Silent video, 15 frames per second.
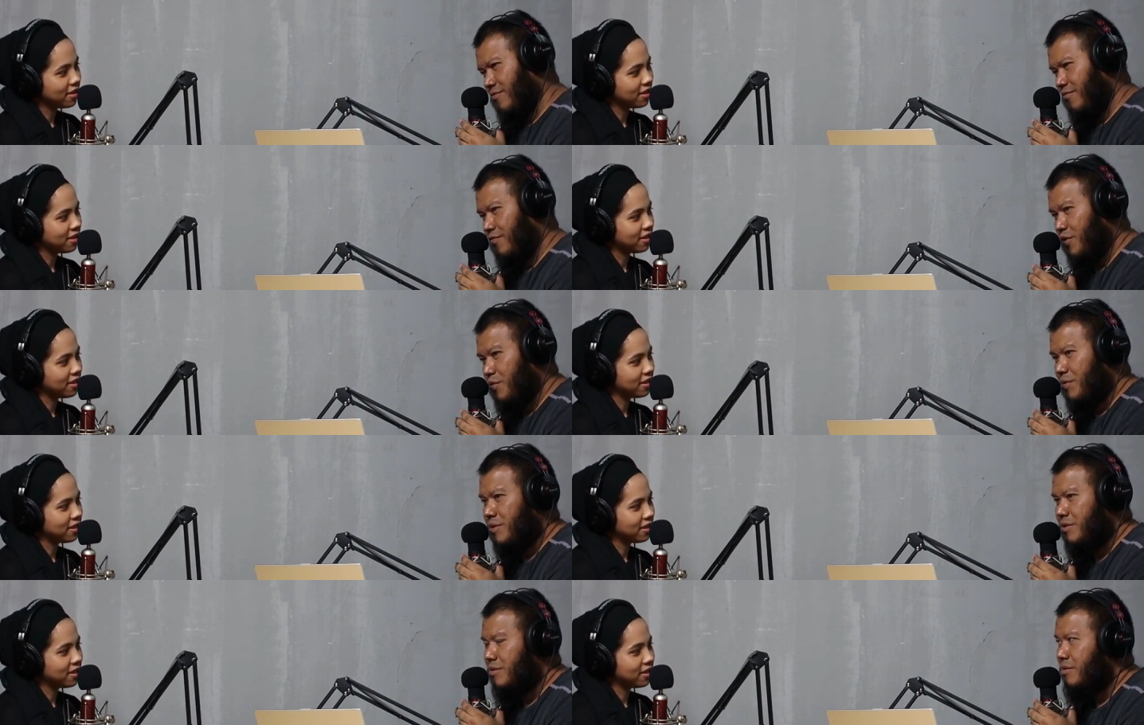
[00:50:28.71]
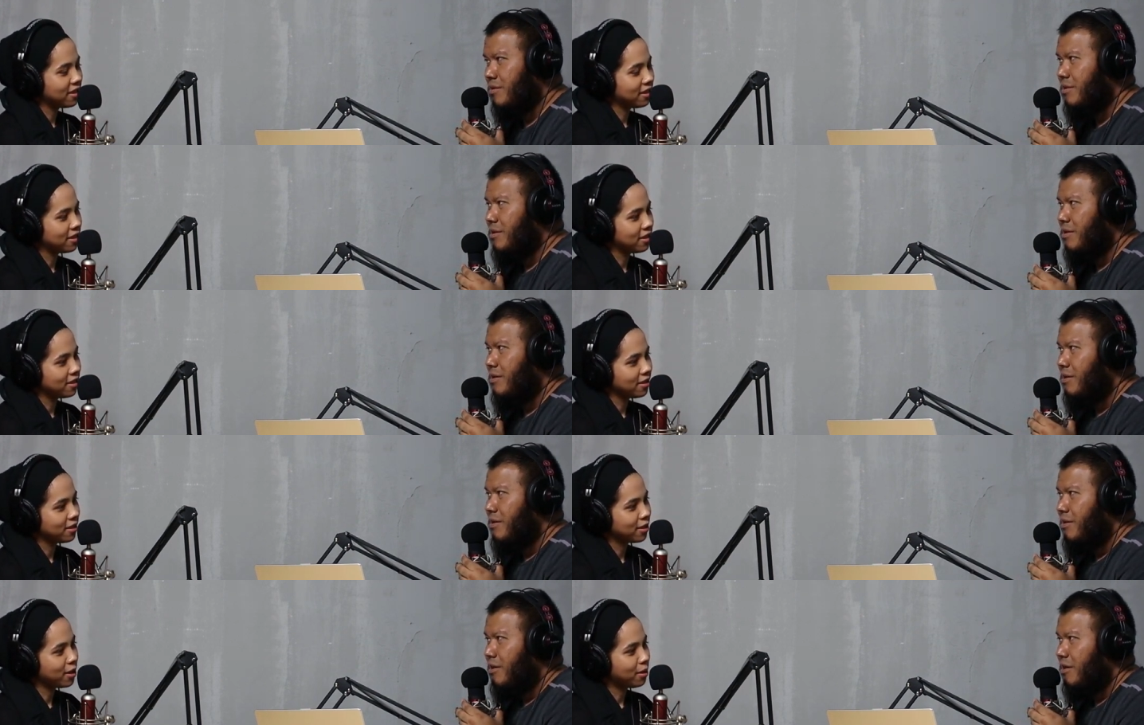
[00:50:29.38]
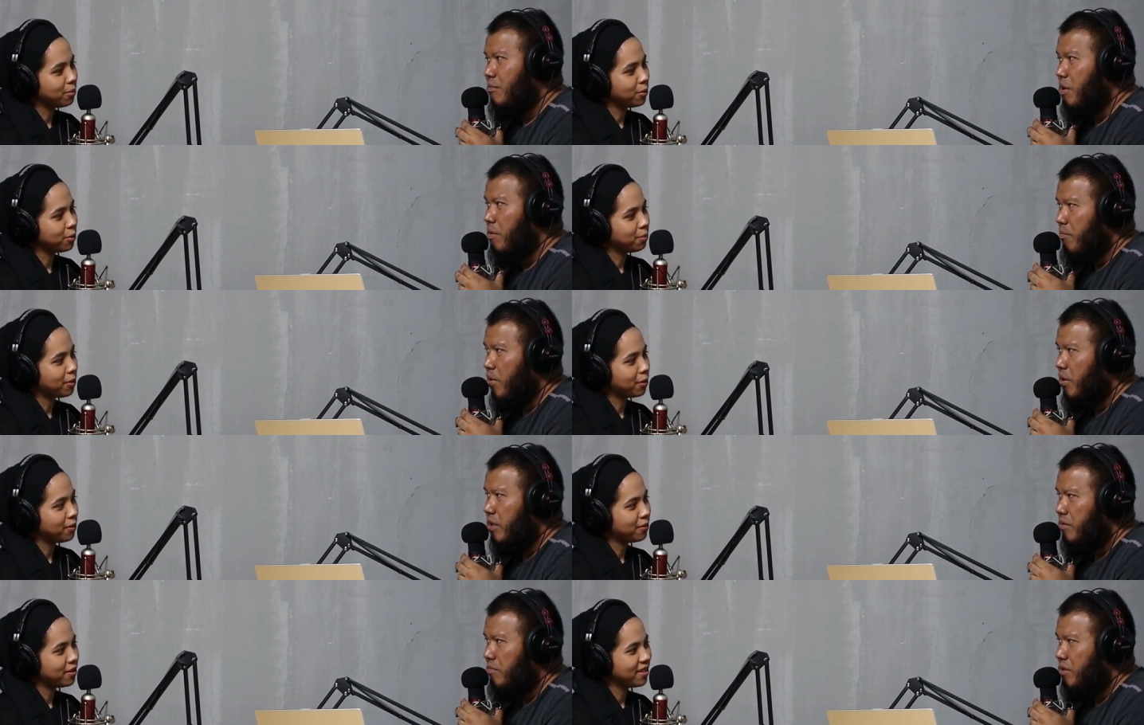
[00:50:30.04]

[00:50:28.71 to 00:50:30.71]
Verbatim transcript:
Speaker 1: viewers uh, about body